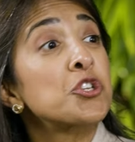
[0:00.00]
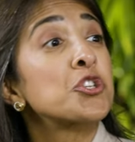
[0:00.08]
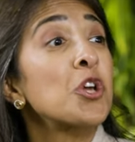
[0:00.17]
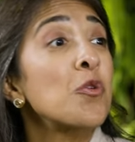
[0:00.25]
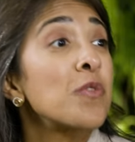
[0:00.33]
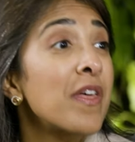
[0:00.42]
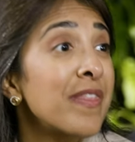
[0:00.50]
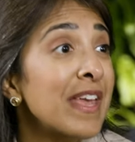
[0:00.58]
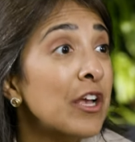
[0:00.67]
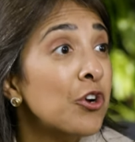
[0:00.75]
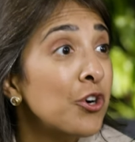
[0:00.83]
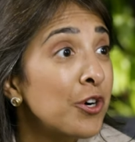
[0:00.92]
to show that
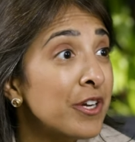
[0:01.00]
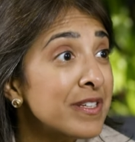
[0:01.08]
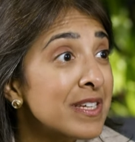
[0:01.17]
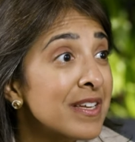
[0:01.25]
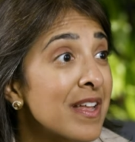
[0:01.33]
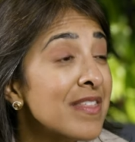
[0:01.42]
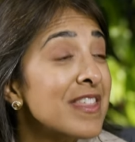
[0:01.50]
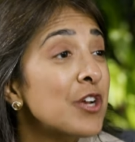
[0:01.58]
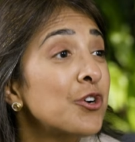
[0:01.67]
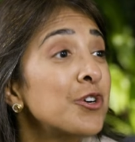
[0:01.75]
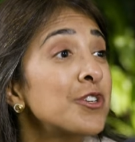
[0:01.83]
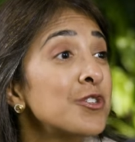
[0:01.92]
they could. Right.
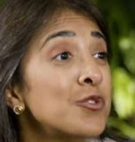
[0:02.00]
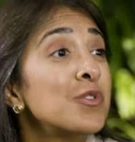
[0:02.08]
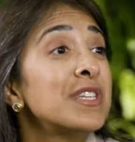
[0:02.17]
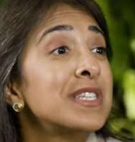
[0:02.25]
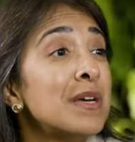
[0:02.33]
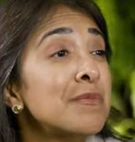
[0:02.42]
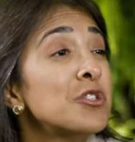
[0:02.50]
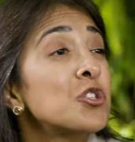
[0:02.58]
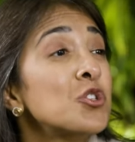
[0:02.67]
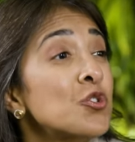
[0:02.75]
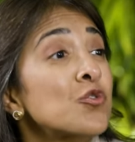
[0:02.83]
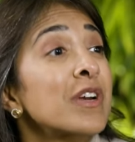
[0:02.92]
They and, couldn't do the
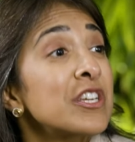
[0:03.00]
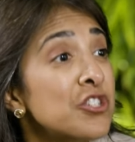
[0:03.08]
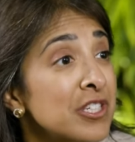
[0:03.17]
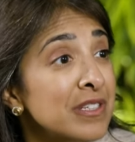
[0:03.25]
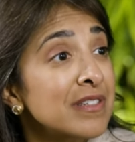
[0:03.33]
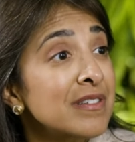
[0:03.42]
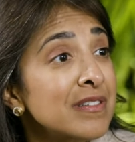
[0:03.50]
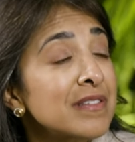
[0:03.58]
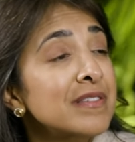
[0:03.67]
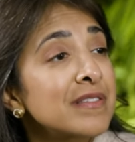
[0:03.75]
demonstration. And